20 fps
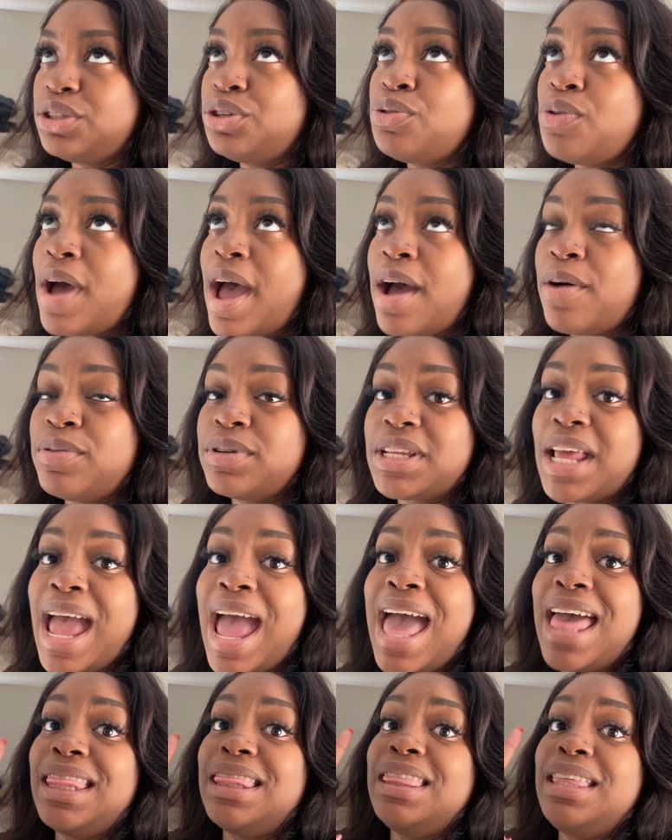hours
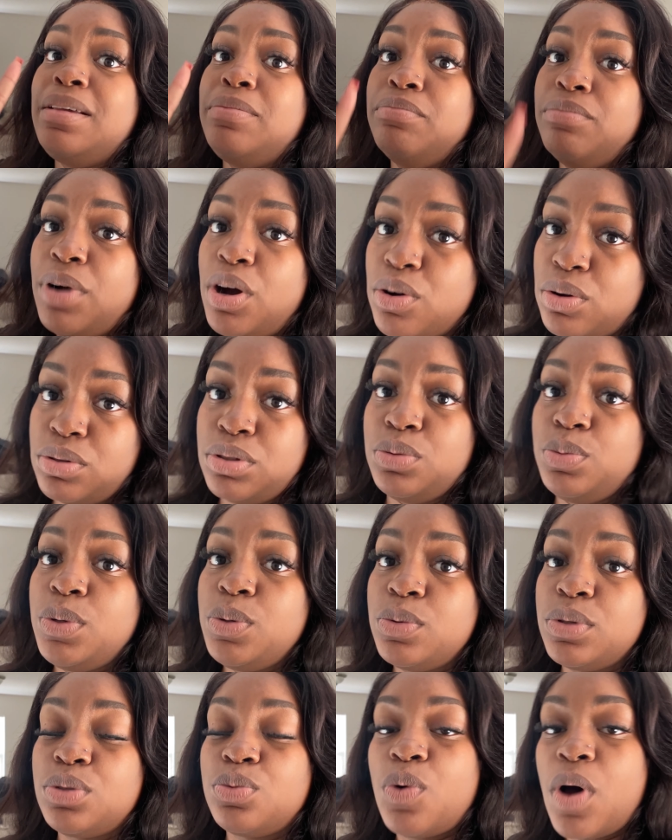at the most. We
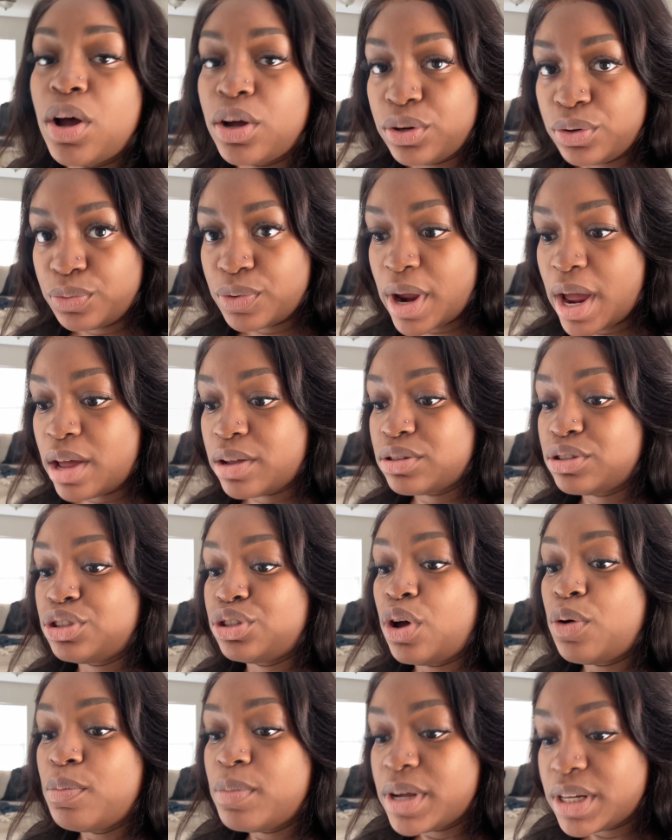was walking around
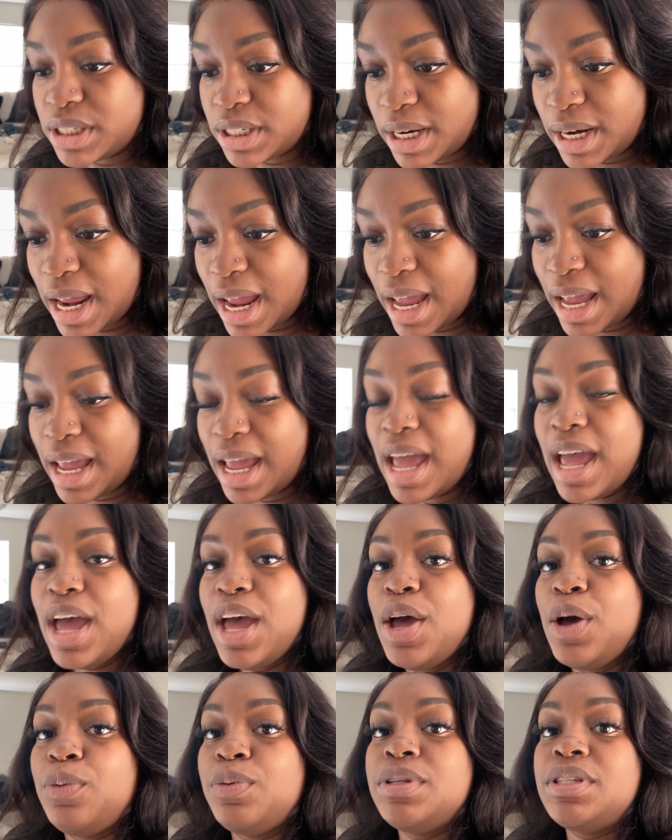so much today.
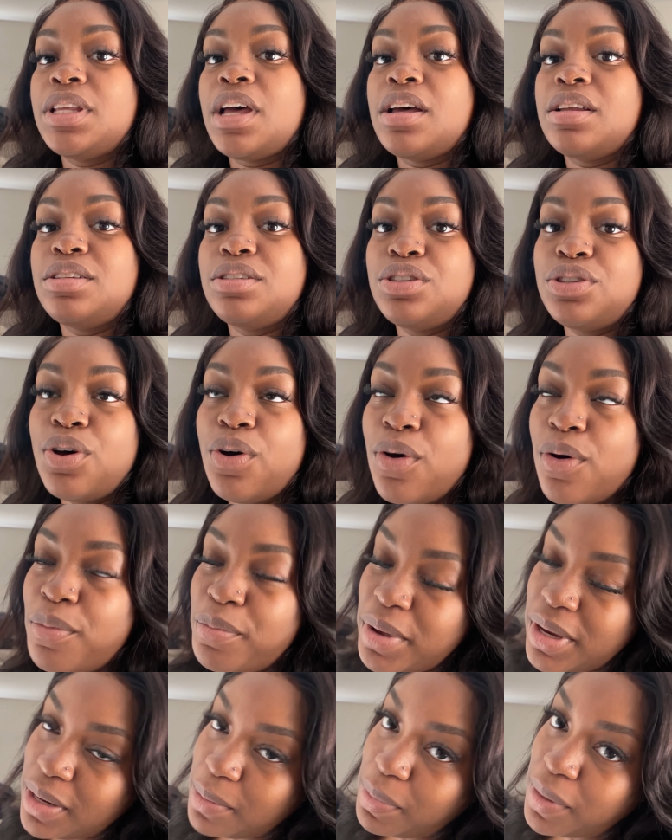We saw so
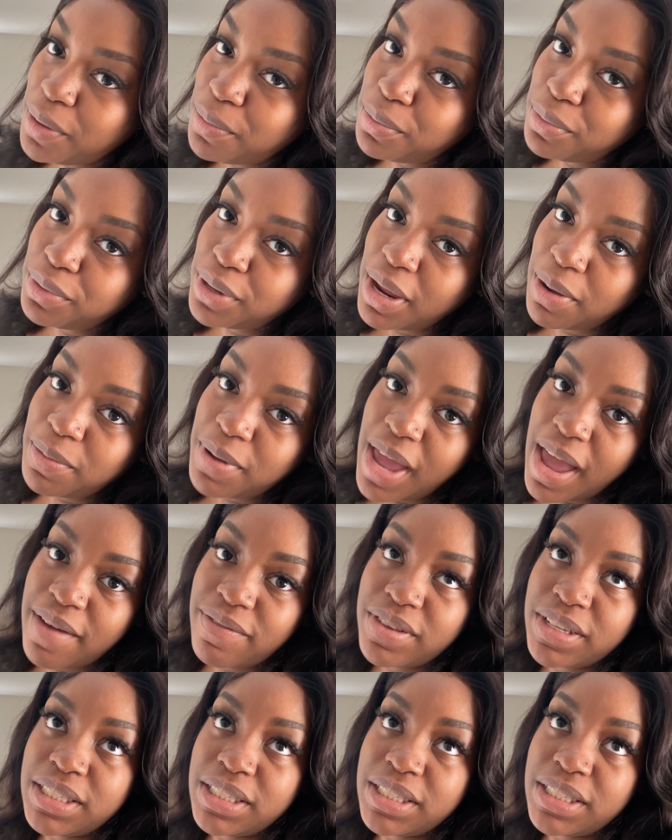many people that we haven't